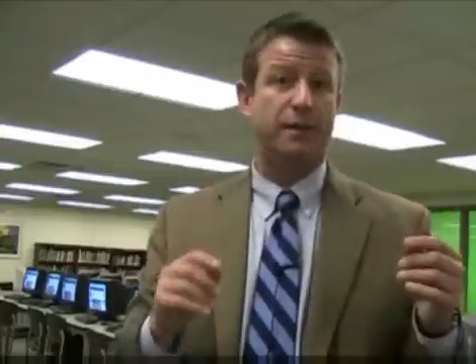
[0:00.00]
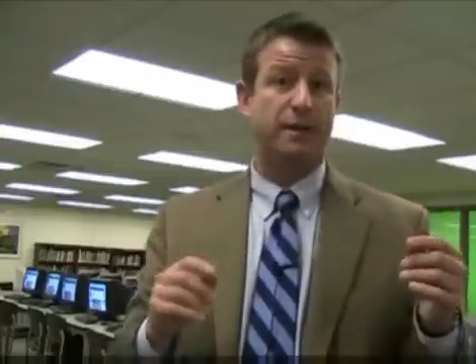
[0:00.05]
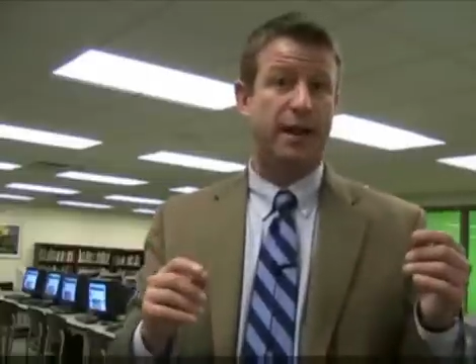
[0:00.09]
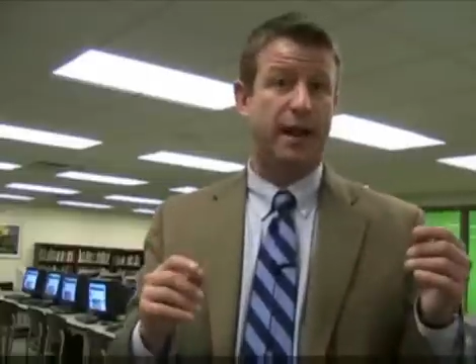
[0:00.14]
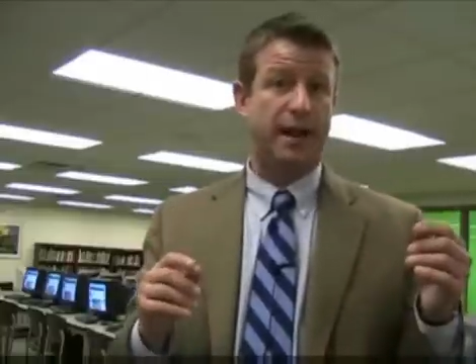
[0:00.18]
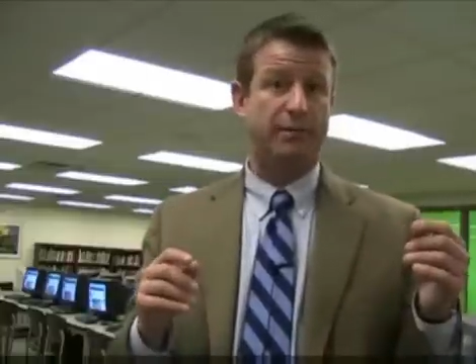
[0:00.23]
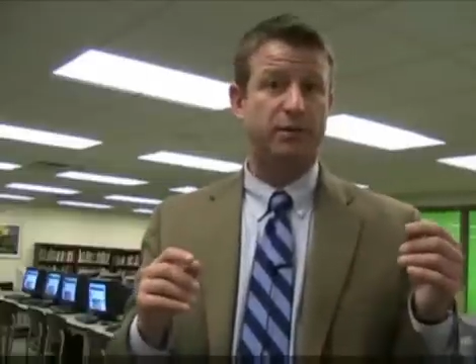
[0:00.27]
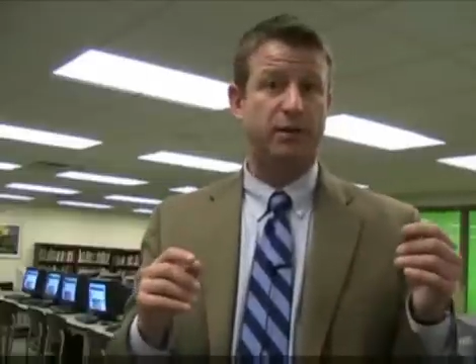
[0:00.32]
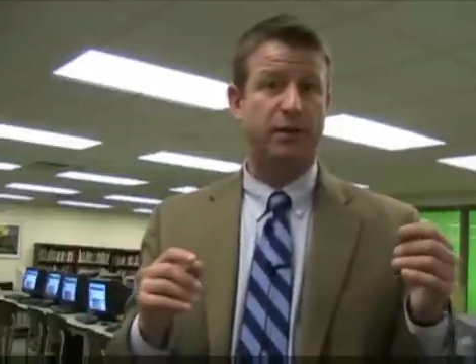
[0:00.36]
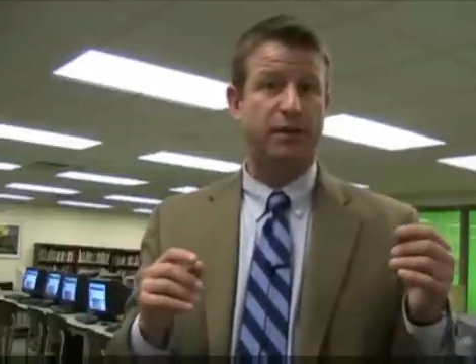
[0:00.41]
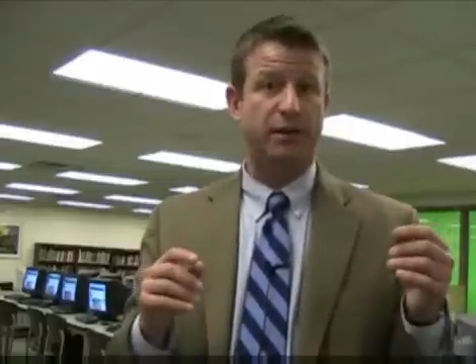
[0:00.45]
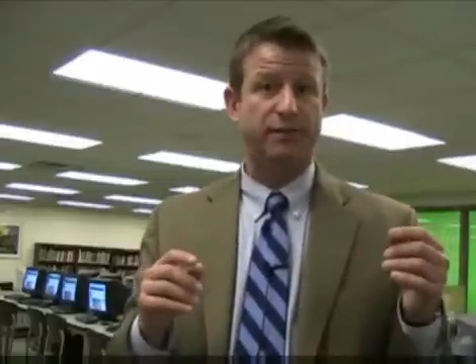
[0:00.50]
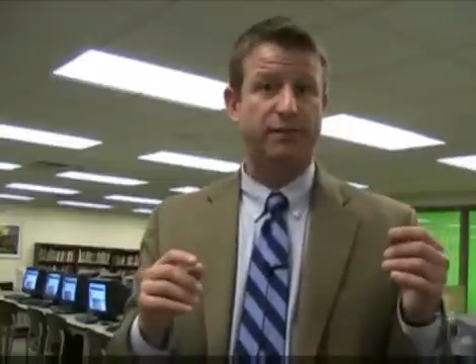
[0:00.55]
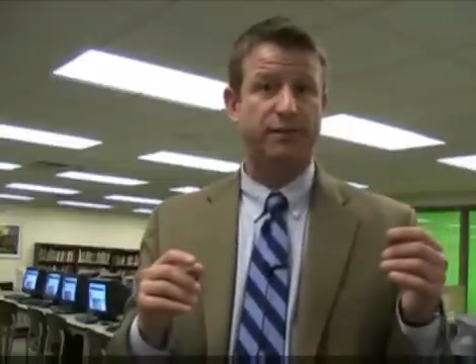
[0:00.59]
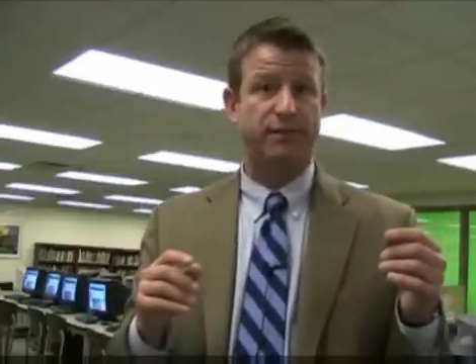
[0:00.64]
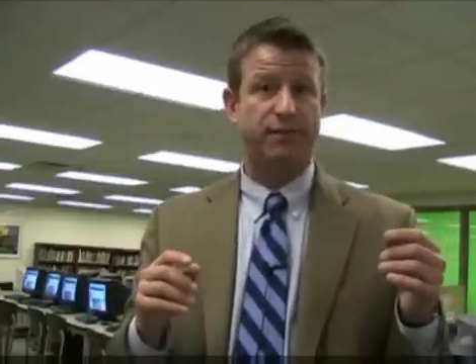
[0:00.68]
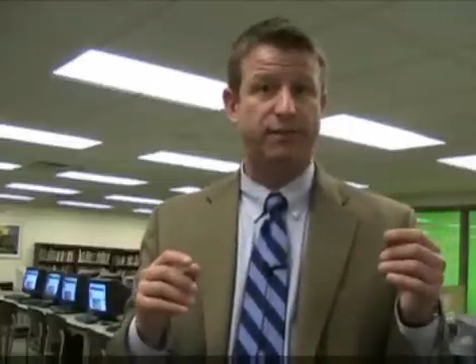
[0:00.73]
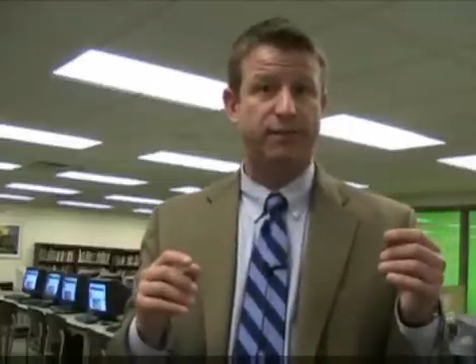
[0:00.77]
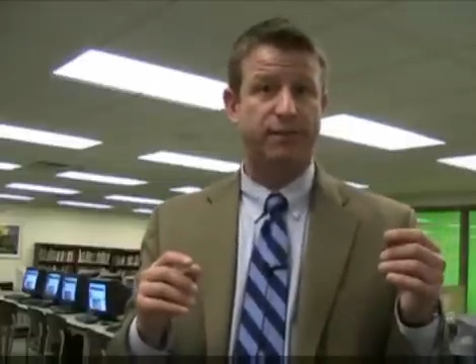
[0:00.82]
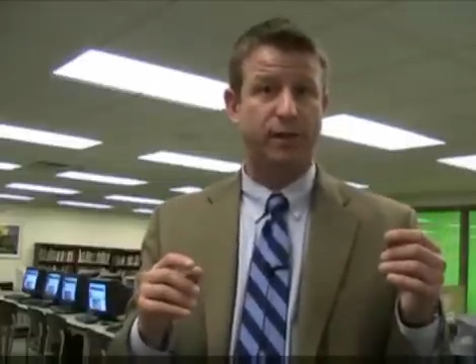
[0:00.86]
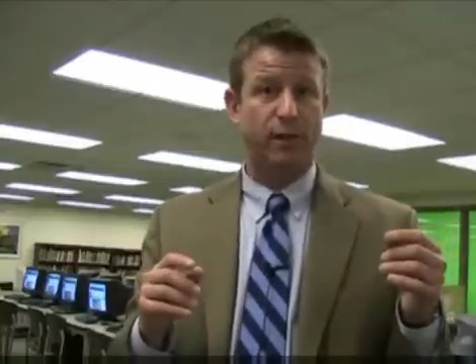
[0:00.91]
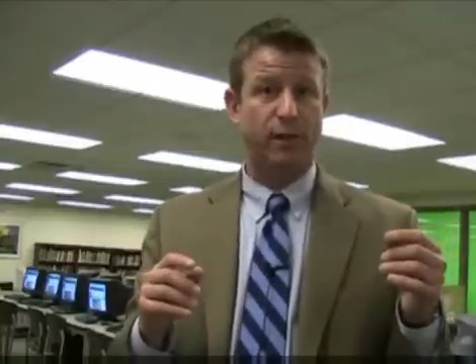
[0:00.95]
library
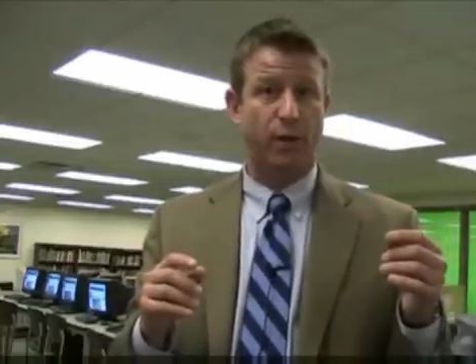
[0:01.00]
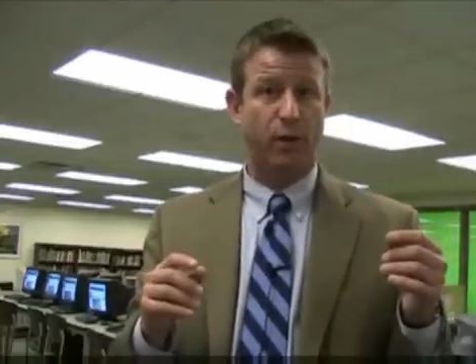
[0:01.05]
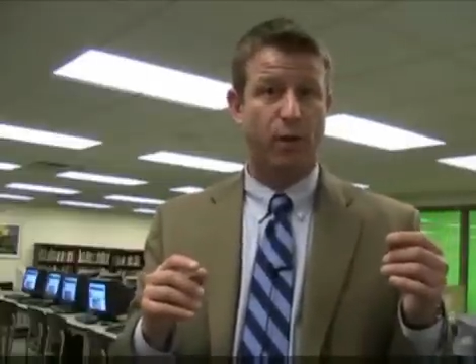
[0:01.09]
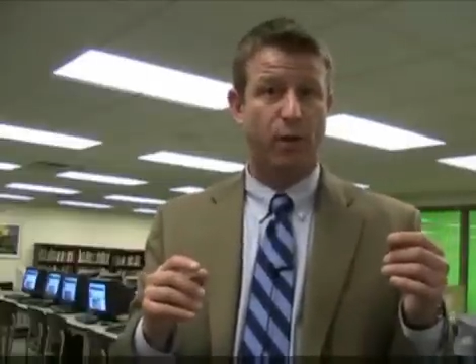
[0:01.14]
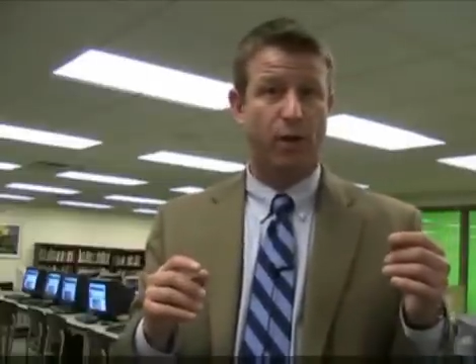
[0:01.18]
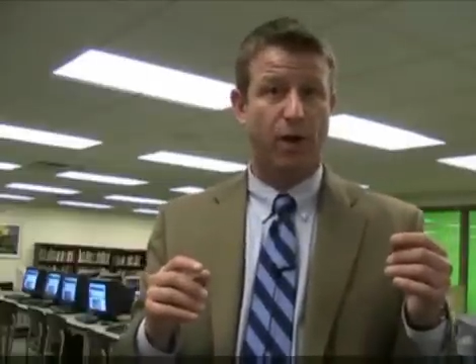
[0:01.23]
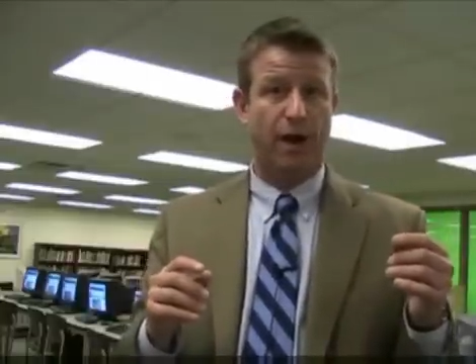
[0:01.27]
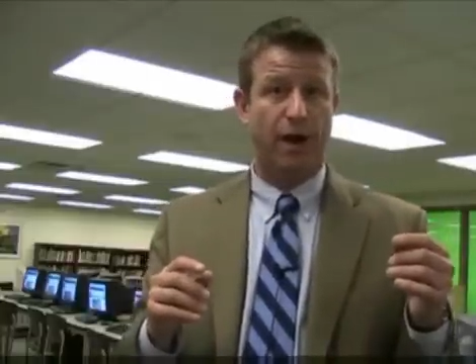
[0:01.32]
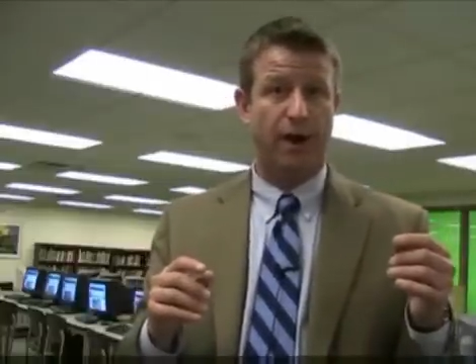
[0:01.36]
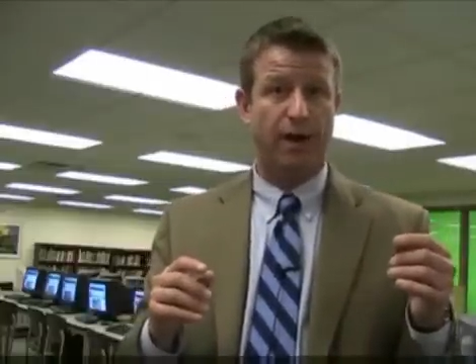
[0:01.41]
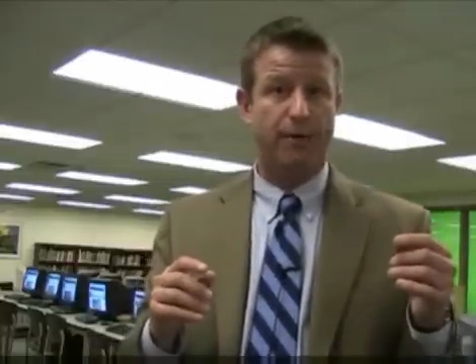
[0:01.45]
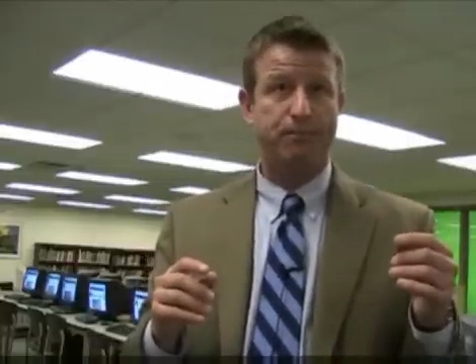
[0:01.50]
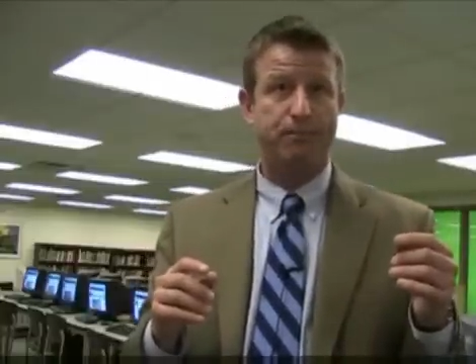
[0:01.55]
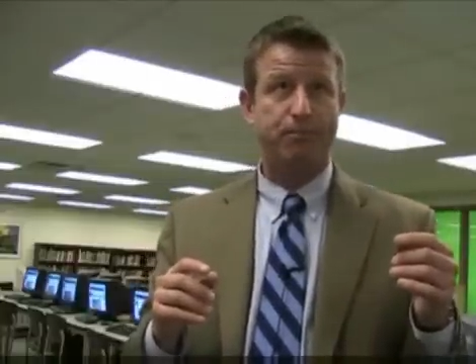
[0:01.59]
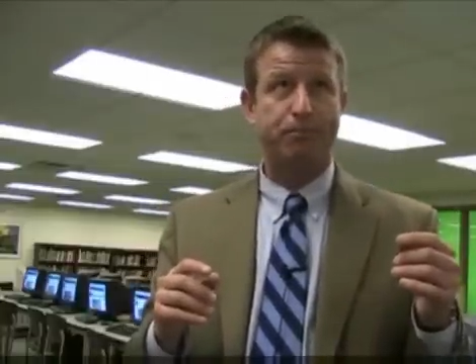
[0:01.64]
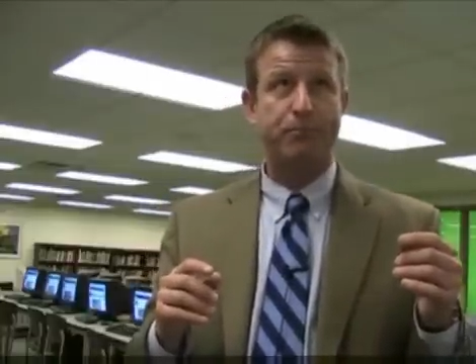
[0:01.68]
floor.